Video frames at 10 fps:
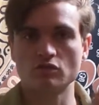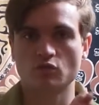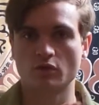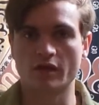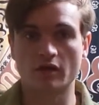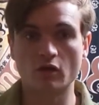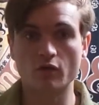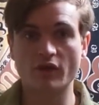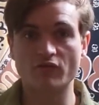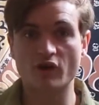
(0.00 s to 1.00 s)
We're like, oh,
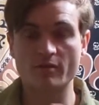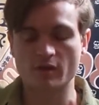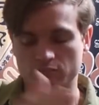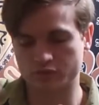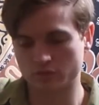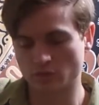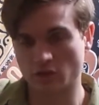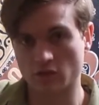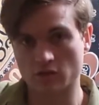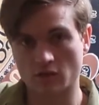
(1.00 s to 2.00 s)
that frame, it
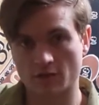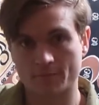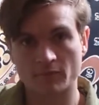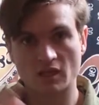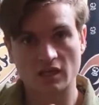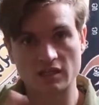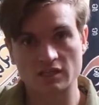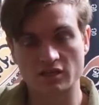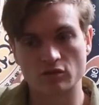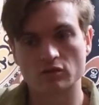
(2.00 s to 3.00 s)
goes on,
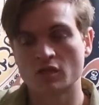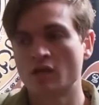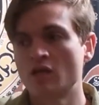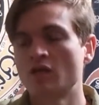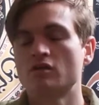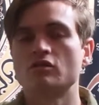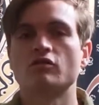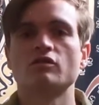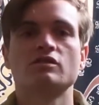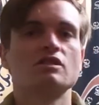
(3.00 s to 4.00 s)
continues. So
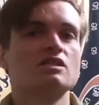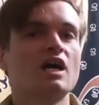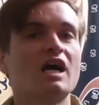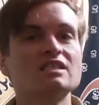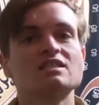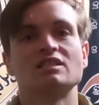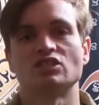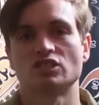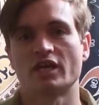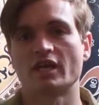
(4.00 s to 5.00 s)
there's this constant
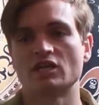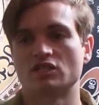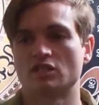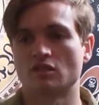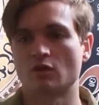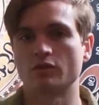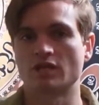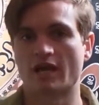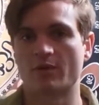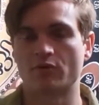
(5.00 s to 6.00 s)
change that's always
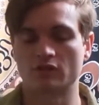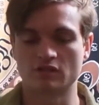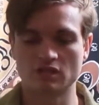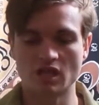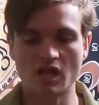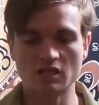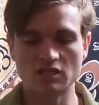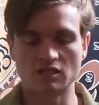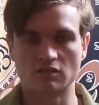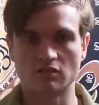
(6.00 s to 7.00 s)
happening, this
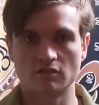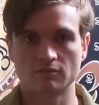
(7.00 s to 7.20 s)
constant,